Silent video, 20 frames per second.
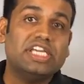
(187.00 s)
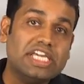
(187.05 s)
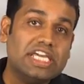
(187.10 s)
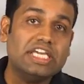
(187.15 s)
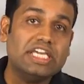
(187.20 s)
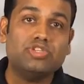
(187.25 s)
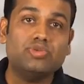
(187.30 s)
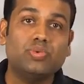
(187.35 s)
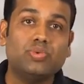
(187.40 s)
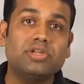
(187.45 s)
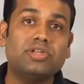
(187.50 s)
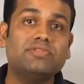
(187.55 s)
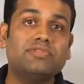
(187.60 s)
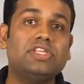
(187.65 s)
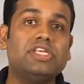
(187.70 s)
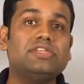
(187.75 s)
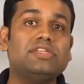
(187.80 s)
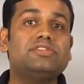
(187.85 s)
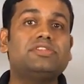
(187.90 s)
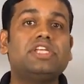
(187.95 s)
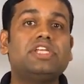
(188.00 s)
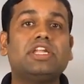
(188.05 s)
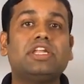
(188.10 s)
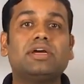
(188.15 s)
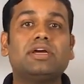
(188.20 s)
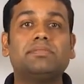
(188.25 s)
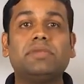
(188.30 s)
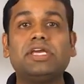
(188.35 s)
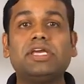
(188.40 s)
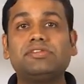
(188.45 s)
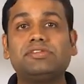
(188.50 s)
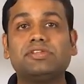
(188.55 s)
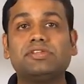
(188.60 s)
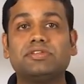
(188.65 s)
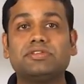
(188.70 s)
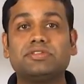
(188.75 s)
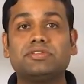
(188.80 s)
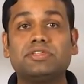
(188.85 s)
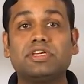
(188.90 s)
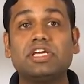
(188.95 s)
Each one of these
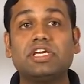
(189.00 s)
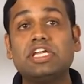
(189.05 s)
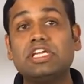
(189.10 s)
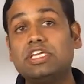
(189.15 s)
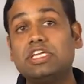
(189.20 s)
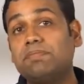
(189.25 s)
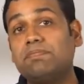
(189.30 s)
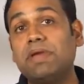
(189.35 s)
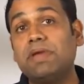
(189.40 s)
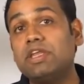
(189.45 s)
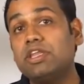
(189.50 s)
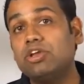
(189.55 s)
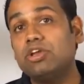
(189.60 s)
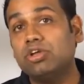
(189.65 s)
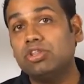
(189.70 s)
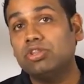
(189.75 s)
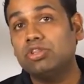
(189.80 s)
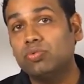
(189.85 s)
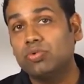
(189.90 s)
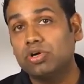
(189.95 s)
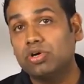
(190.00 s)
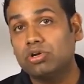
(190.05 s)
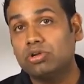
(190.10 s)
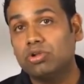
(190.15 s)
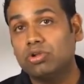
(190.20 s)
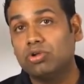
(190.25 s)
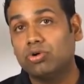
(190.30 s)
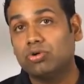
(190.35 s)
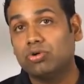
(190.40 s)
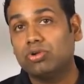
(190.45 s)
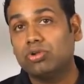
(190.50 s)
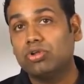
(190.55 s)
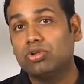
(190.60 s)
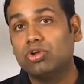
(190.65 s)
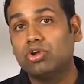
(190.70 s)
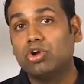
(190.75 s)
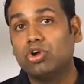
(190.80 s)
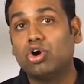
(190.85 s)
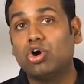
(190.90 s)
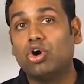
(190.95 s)
databases, depending on the workload
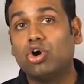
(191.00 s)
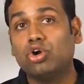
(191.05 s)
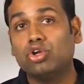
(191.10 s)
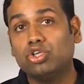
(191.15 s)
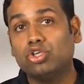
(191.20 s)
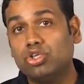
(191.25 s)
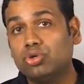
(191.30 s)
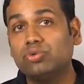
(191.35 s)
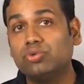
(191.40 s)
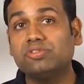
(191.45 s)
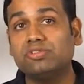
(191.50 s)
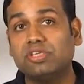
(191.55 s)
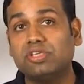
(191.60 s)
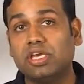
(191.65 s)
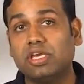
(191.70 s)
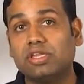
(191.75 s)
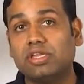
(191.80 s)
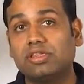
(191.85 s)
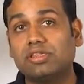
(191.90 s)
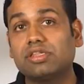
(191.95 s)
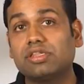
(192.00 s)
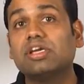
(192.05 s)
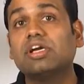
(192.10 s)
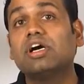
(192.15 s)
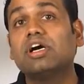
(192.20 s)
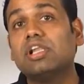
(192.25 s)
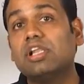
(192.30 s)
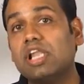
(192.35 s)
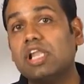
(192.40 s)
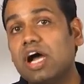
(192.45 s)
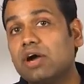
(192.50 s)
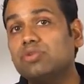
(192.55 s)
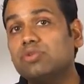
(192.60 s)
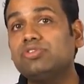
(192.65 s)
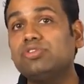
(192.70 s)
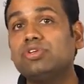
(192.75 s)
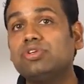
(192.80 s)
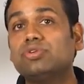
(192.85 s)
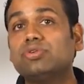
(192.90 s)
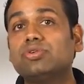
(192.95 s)
or use case,
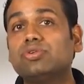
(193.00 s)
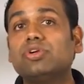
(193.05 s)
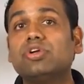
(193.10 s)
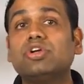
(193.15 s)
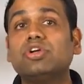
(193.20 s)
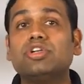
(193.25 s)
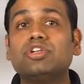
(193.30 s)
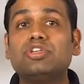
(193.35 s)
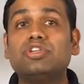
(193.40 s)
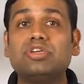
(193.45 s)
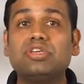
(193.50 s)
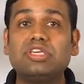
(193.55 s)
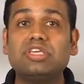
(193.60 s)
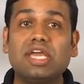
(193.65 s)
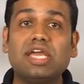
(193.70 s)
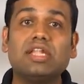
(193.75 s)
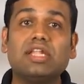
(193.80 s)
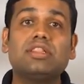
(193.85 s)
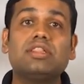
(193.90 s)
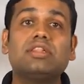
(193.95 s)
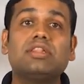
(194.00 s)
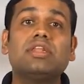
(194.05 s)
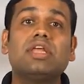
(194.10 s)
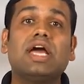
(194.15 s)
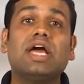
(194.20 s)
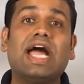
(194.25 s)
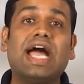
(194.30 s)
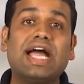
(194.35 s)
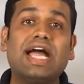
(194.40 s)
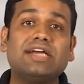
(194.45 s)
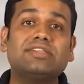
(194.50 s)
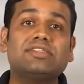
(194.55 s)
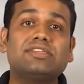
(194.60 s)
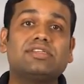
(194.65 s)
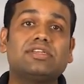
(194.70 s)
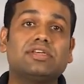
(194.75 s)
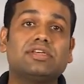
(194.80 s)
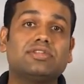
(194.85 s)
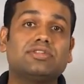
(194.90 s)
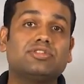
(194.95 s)
allows you to get
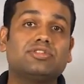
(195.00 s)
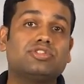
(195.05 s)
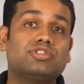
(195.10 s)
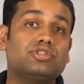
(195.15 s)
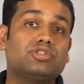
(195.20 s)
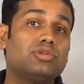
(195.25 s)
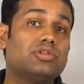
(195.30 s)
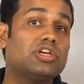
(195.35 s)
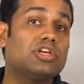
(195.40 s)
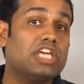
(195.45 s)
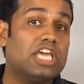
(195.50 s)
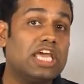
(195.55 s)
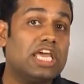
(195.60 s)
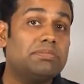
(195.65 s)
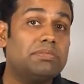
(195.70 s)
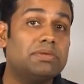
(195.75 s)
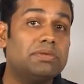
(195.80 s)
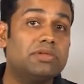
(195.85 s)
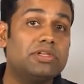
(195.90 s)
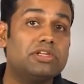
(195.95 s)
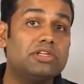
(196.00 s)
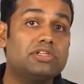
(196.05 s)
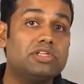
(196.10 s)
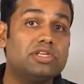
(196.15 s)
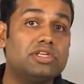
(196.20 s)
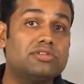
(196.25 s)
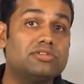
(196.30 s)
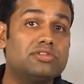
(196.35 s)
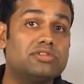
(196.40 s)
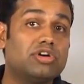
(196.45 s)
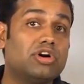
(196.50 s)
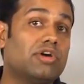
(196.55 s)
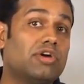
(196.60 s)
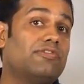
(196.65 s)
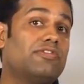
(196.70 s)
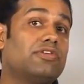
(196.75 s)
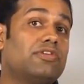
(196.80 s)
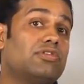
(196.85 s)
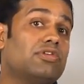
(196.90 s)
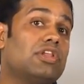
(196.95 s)
access to the capabilities
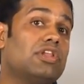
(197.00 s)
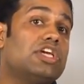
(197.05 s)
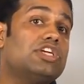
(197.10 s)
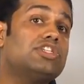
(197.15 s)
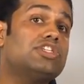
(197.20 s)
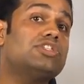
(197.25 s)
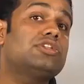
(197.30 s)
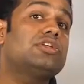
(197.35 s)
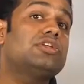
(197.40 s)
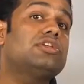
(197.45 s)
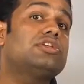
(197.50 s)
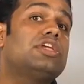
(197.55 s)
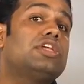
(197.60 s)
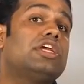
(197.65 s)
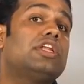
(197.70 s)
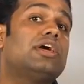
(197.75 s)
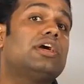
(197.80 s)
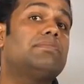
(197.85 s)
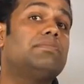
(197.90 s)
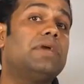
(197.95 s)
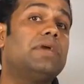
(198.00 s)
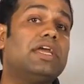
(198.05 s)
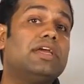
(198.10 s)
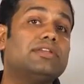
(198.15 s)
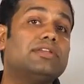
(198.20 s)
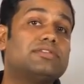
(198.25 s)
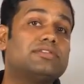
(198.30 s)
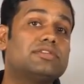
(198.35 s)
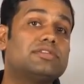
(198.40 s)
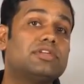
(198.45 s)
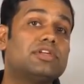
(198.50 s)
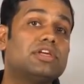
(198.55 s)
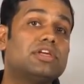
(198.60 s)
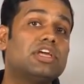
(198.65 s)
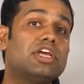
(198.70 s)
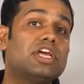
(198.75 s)
of a relational database